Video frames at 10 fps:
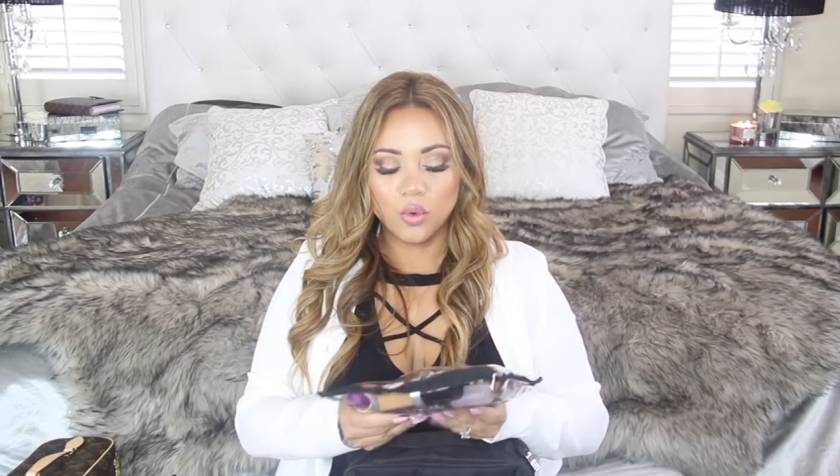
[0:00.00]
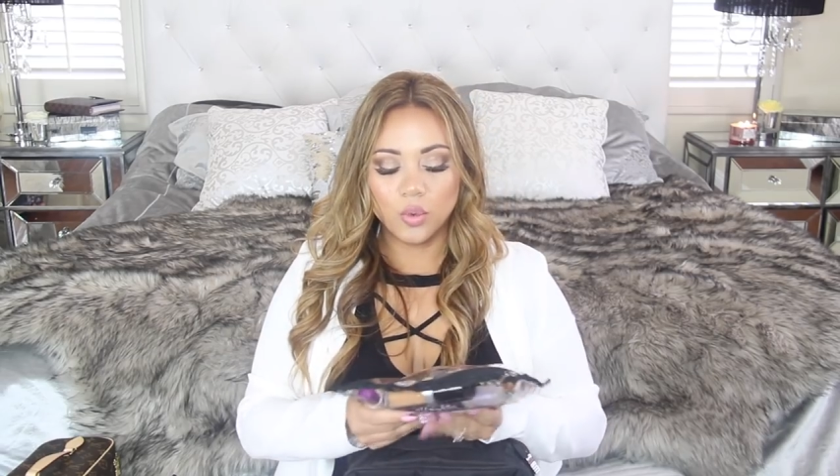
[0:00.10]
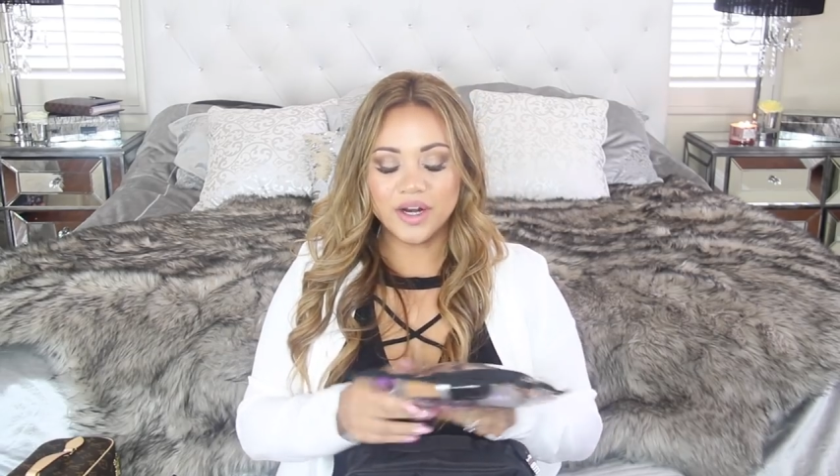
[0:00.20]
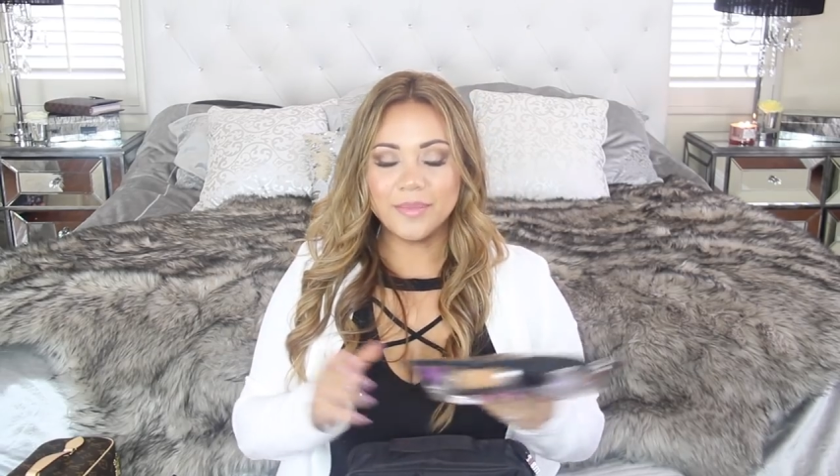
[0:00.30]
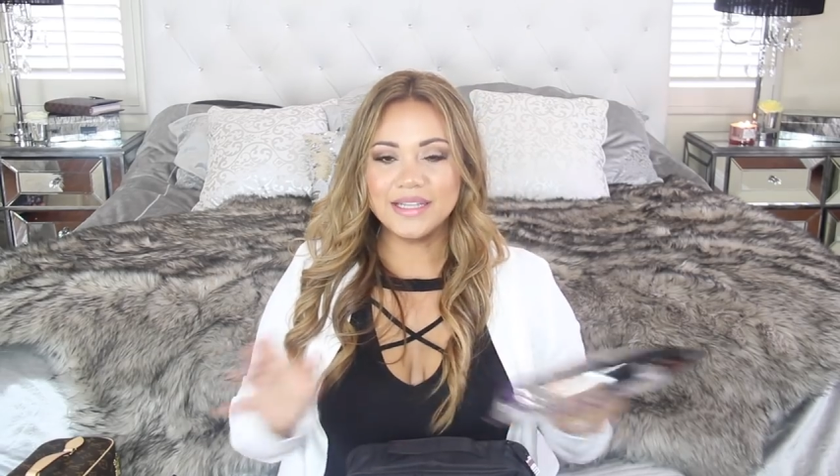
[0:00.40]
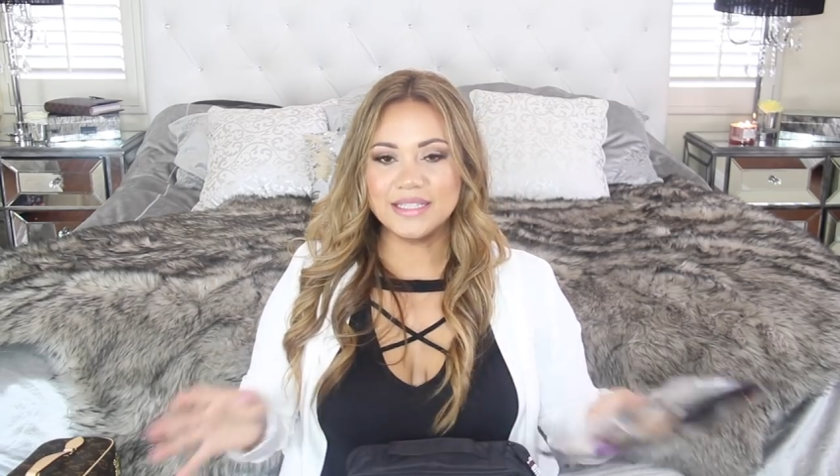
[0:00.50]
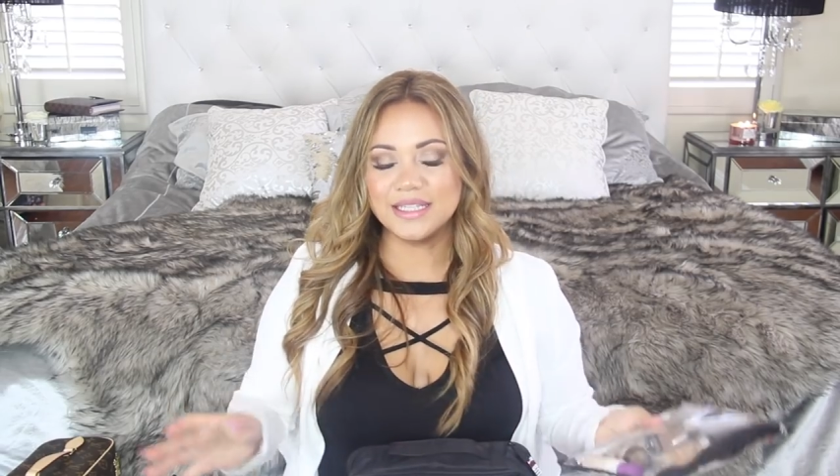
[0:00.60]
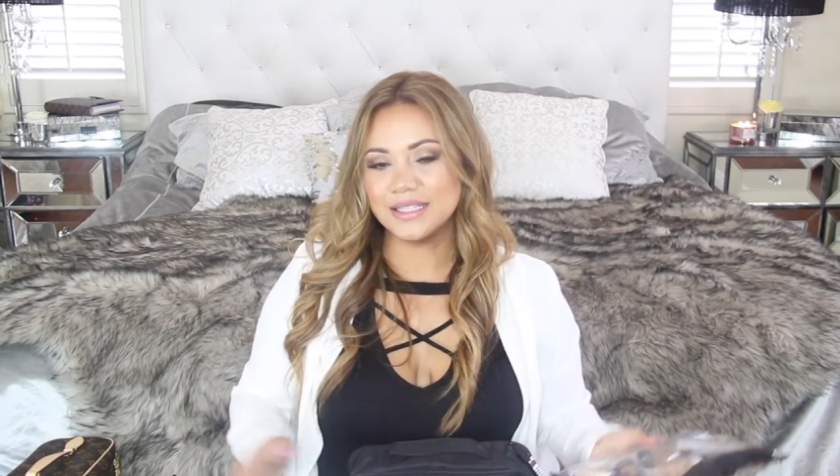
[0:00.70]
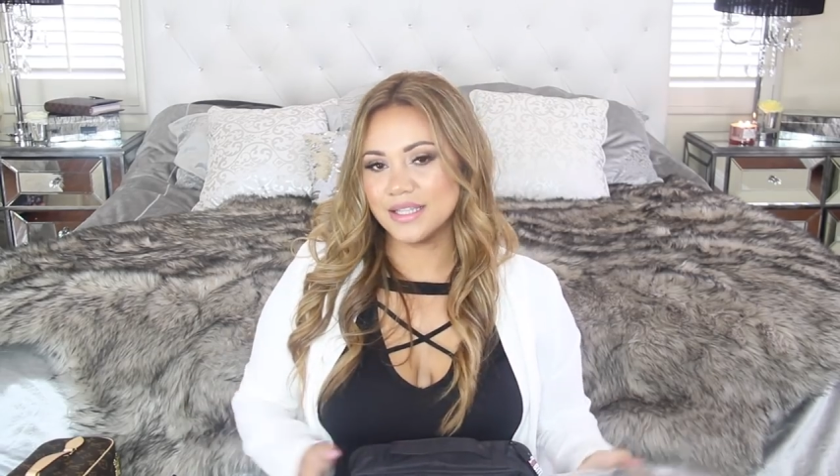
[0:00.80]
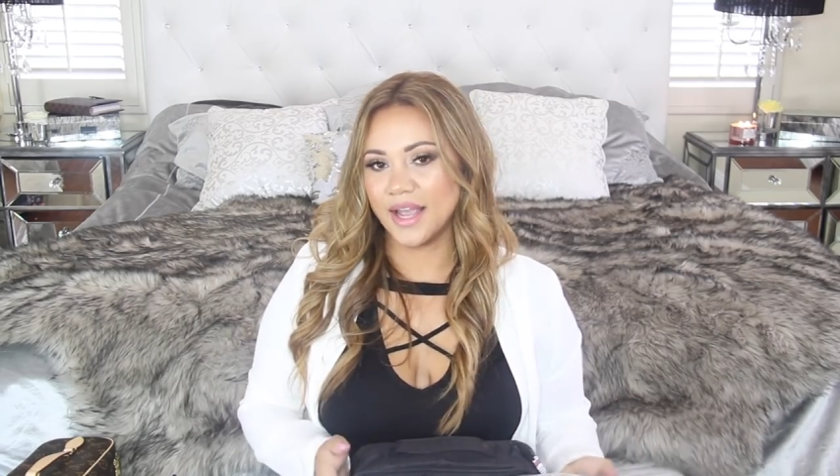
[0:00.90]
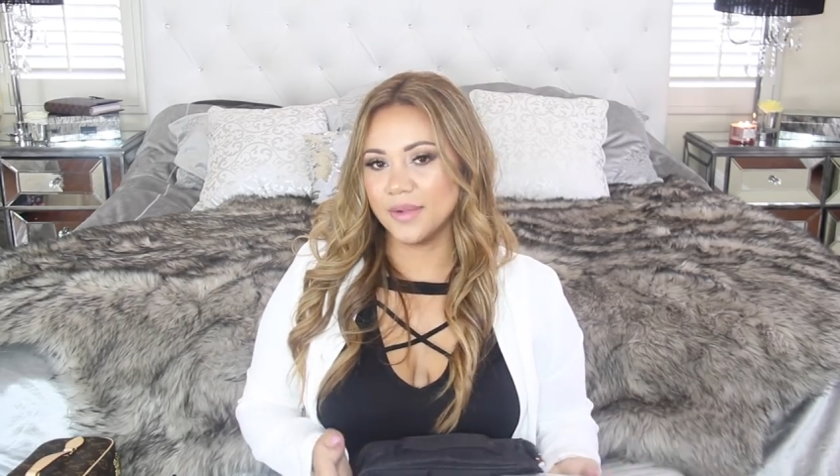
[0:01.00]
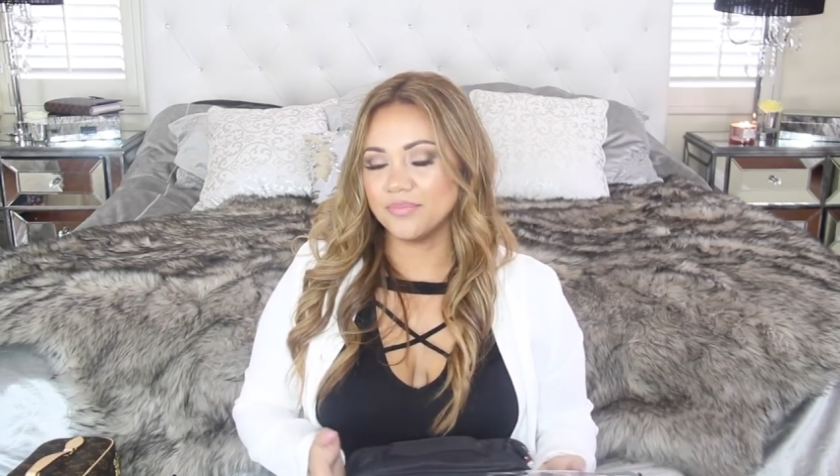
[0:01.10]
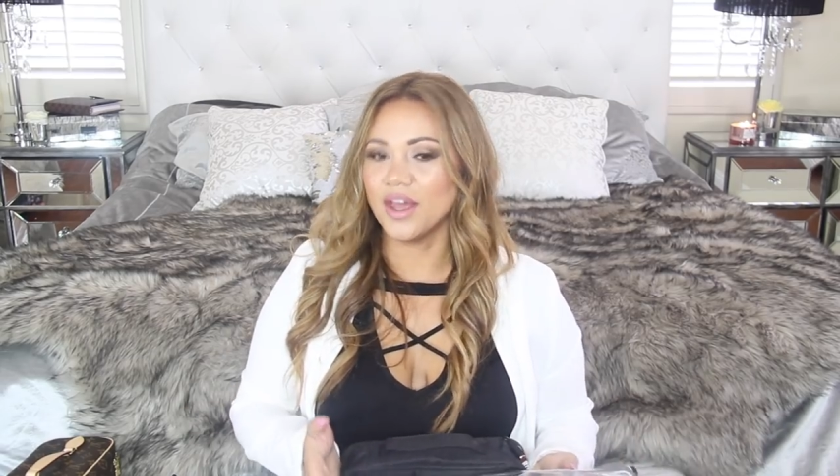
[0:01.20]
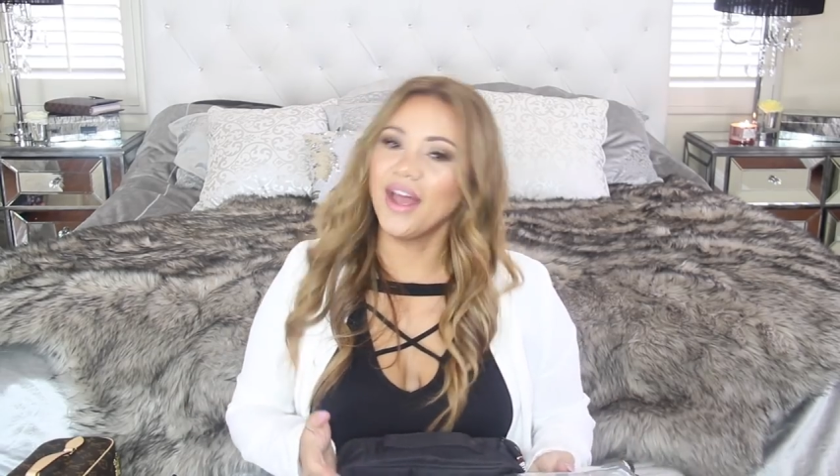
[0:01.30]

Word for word: when I'm at TSA, I